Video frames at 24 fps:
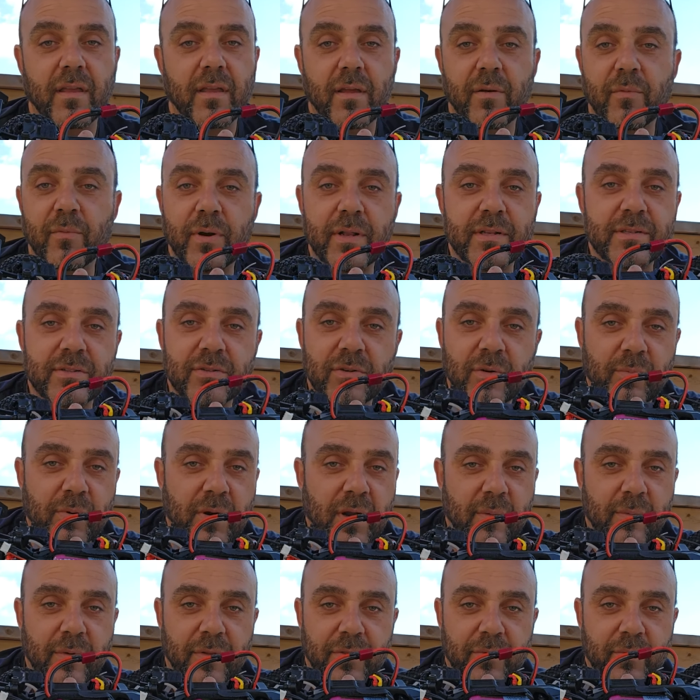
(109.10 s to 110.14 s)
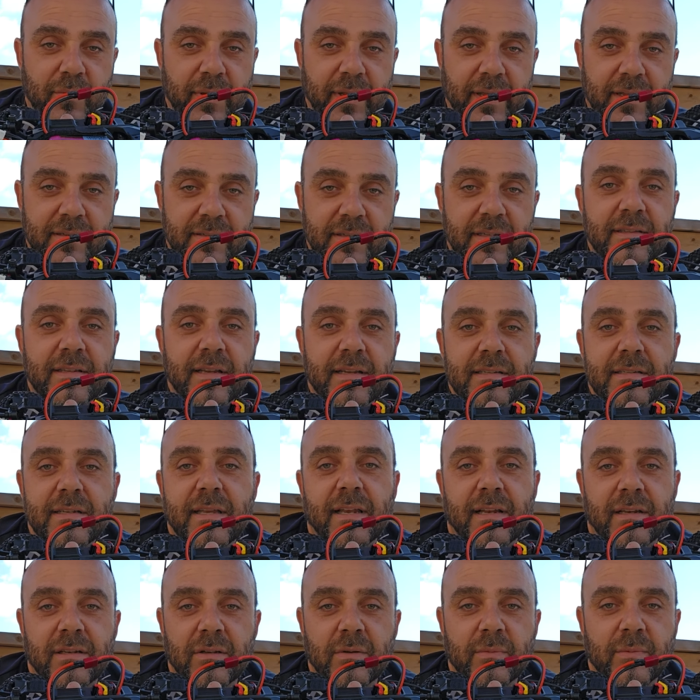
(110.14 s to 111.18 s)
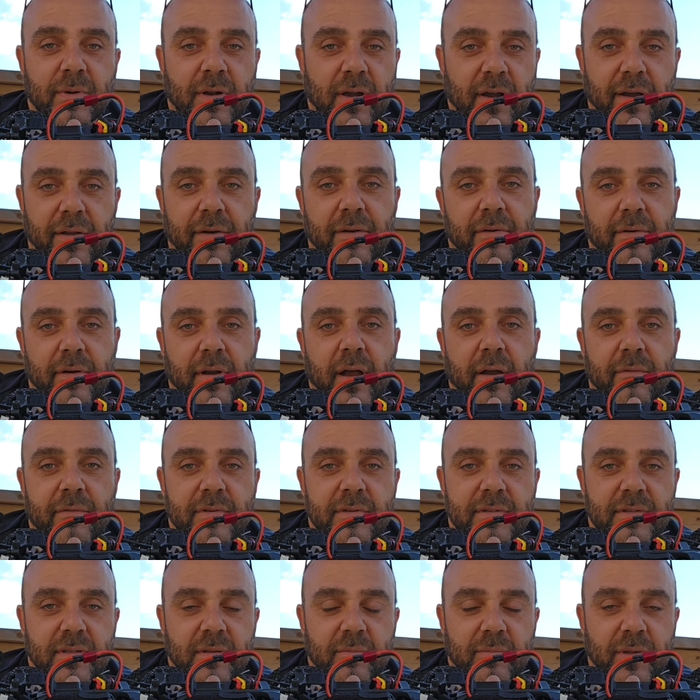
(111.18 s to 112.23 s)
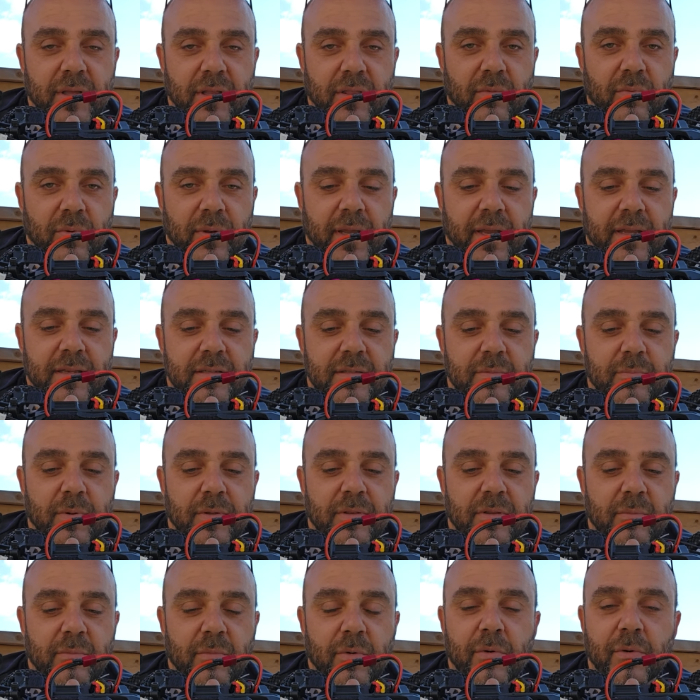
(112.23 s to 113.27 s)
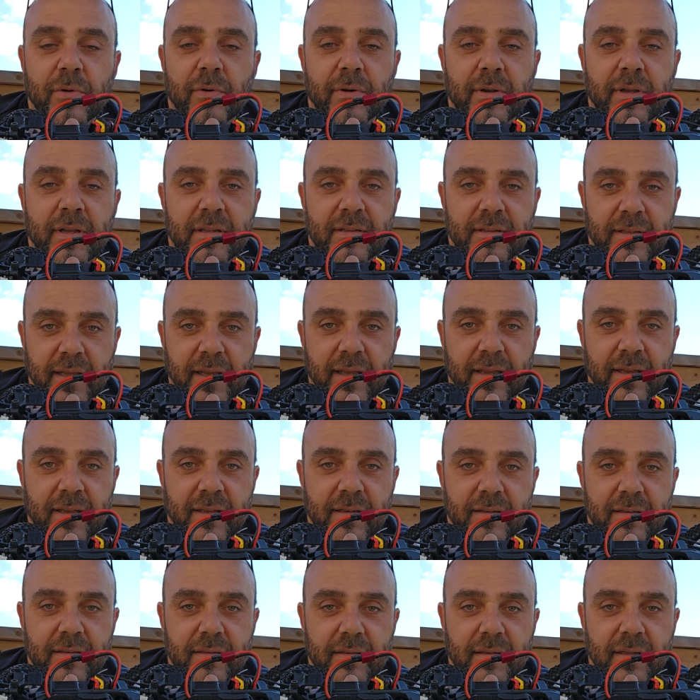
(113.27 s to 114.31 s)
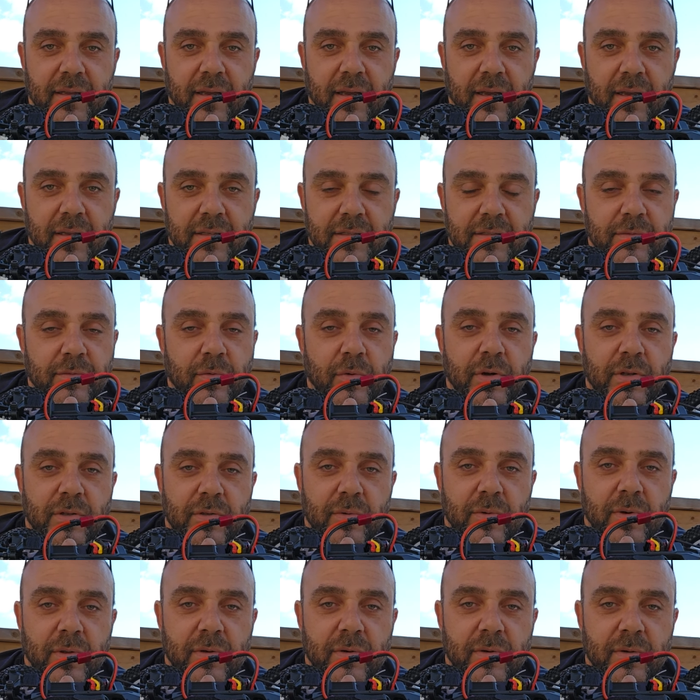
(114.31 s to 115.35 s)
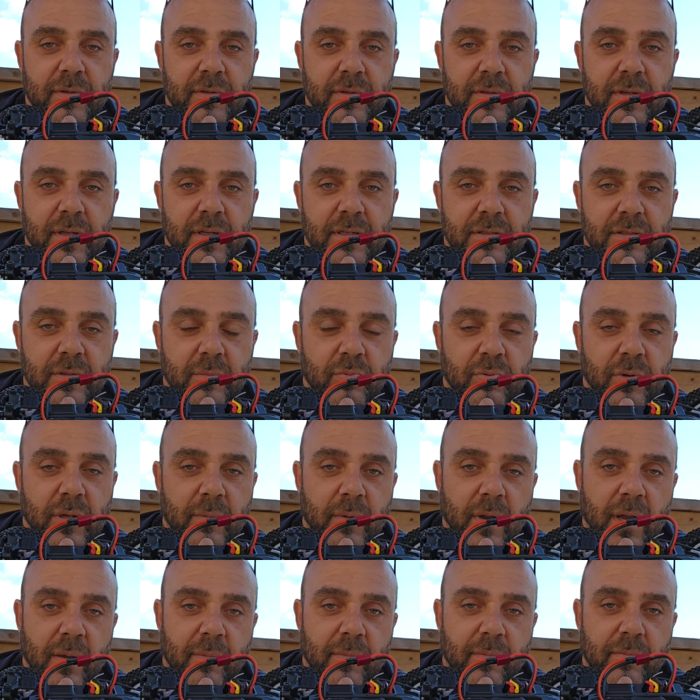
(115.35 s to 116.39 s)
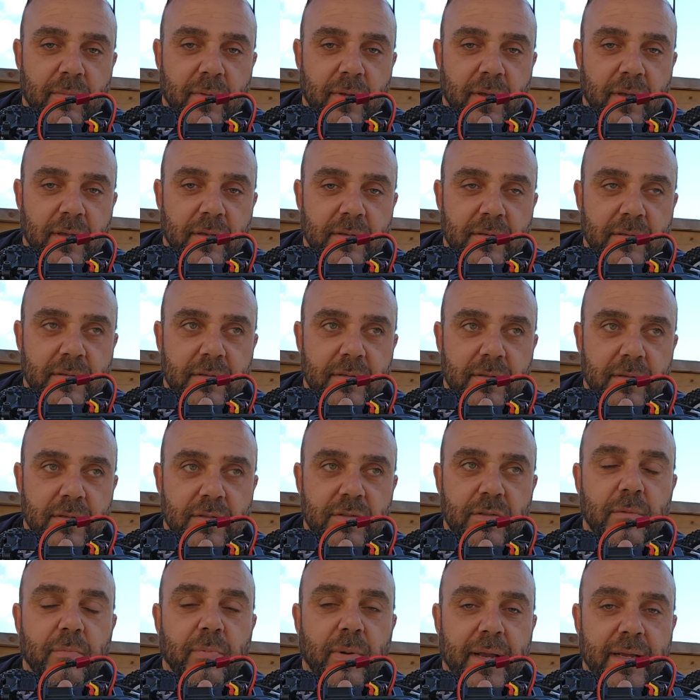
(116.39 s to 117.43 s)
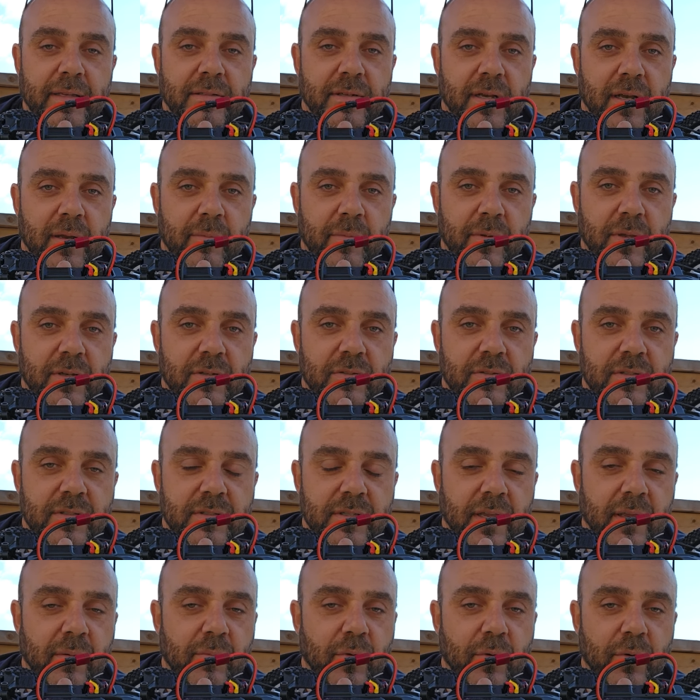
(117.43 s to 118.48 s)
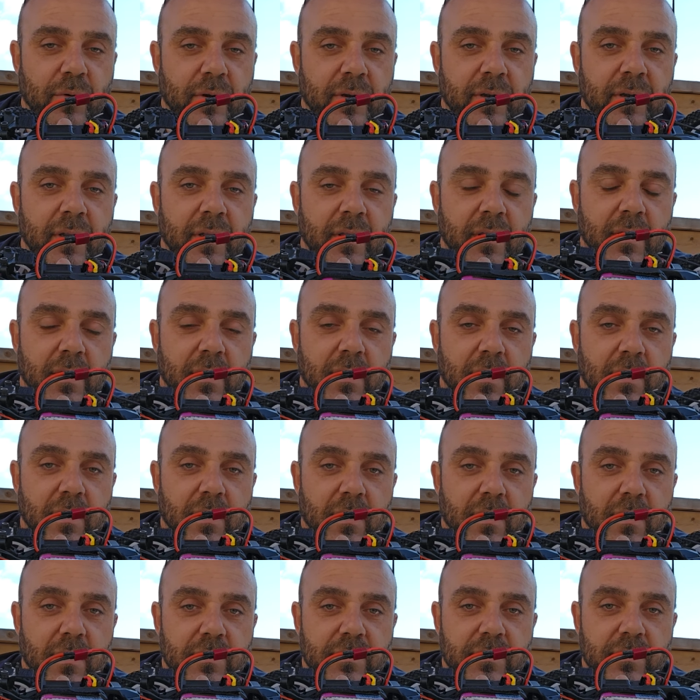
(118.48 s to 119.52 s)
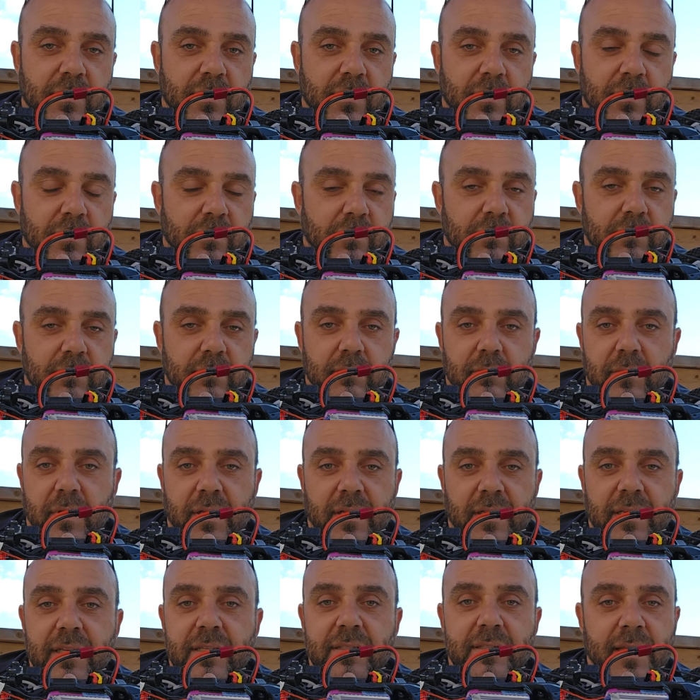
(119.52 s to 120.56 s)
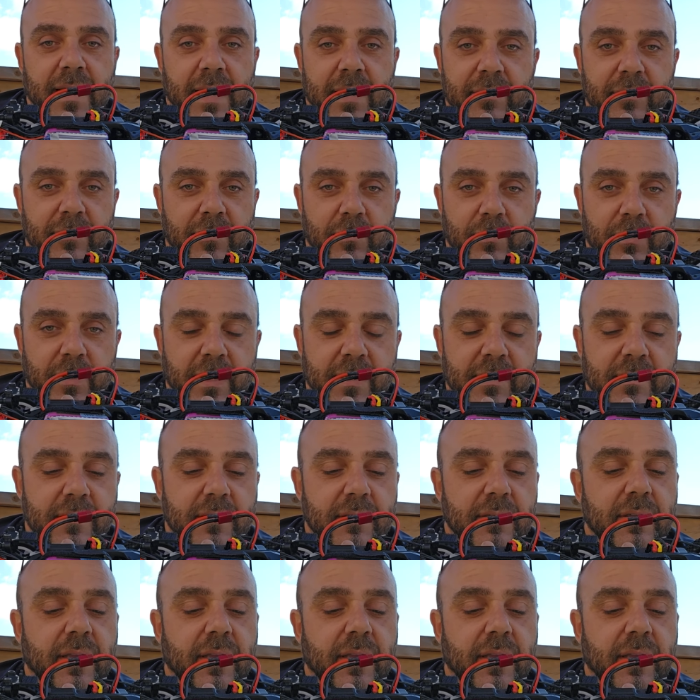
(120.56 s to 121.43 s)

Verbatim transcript: Runs no problem on 3S. It does get a little bit hotter, obviously being 3S, but the motor can take it. Uh, it's a 4200 uh, Supreme hob, uh, Surpass Hobby, I should say, motor. So it can easily handle 3S.